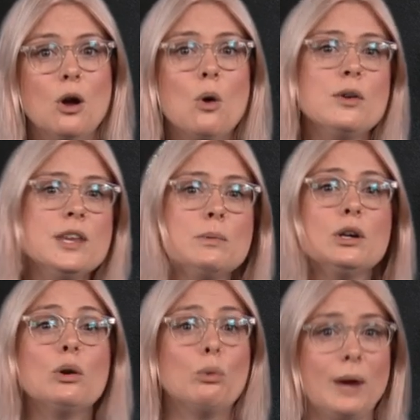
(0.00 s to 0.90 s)
or that
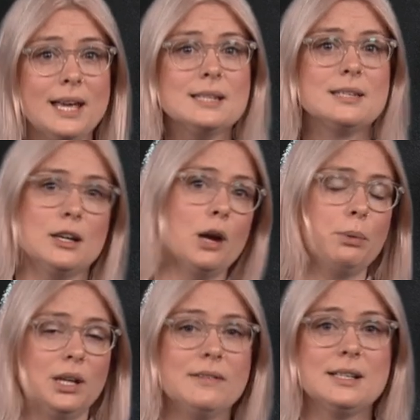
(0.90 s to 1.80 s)
were erased in our
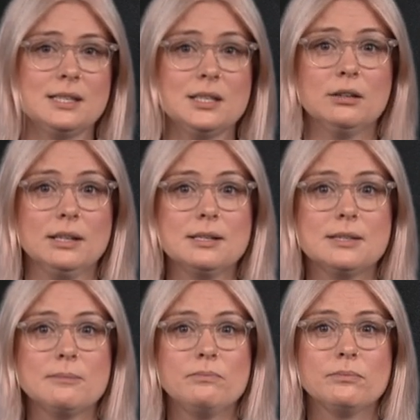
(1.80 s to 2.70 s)
previous theories.